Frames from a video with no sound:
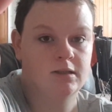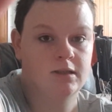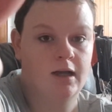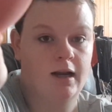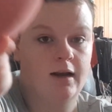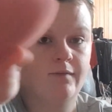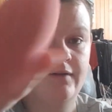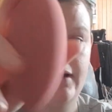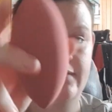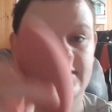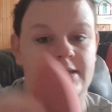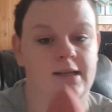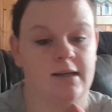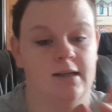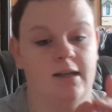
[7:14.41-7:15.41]
And I've never
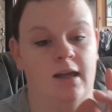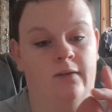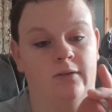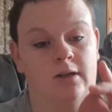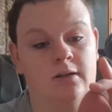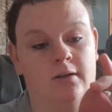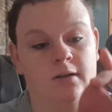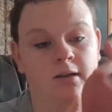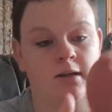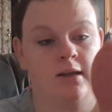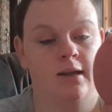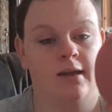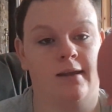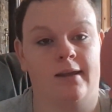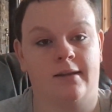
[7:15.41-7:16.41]
seen it ever
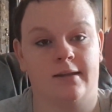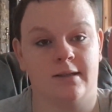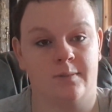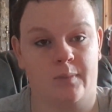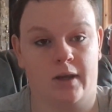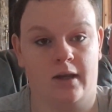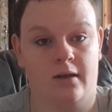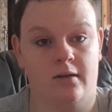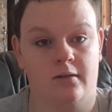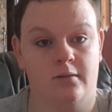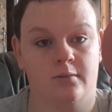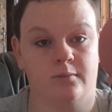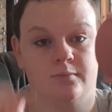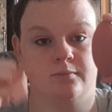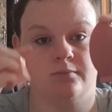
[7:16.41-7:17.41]
get this big.
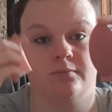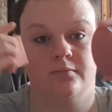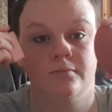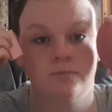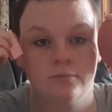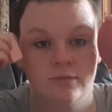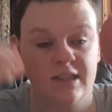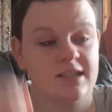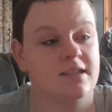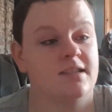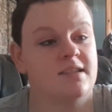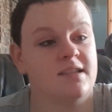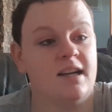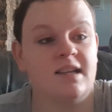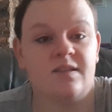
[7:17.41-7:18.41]
This is the
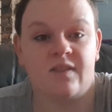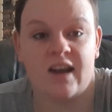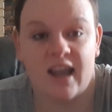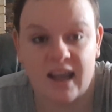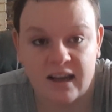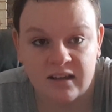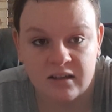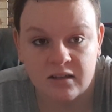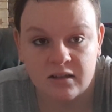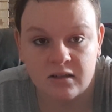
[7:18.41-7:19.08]
size of an egg.